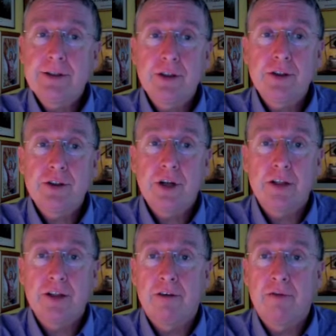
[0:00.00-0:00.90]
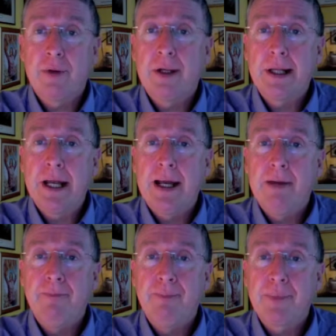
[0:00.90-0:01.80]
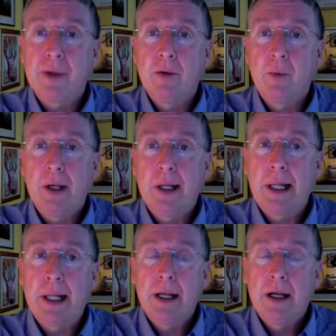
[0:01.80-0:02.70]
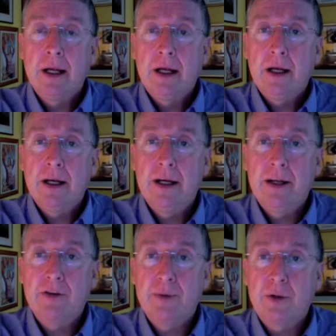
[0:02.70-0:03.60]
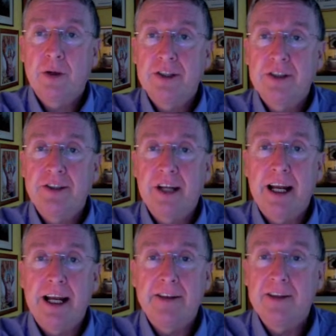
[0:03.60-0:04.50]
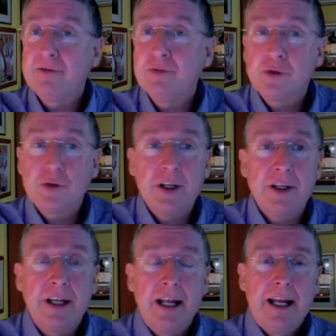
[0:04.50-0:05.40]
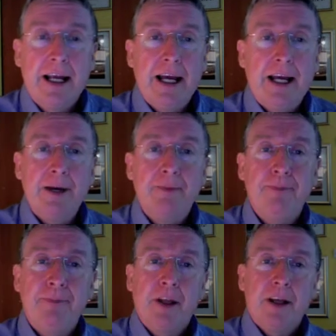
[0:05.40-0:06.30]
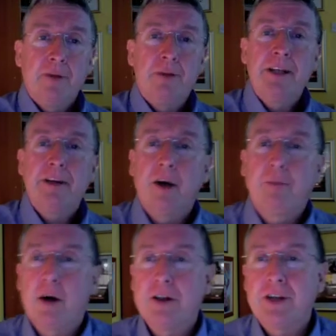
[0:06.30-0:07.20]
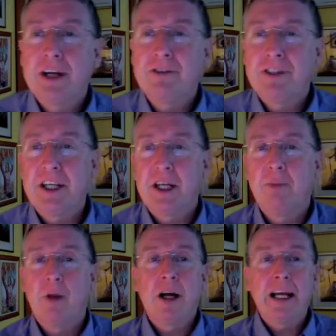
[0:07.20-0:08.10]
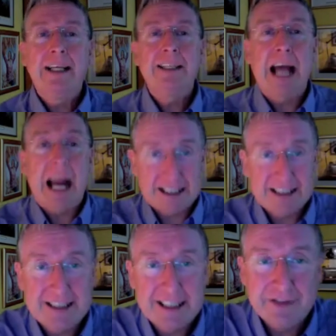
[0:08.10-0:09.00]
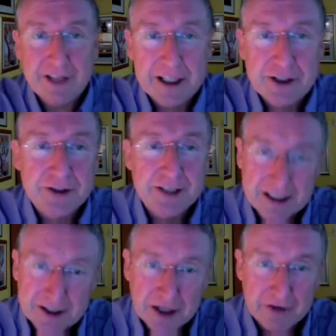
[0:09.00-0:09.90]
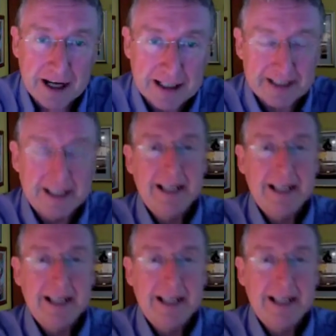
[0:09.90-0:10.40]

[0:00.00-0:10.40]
just start off with some of the questions that I had. The difference between complete heart block and trifascicular block is axis deviation. That's correct.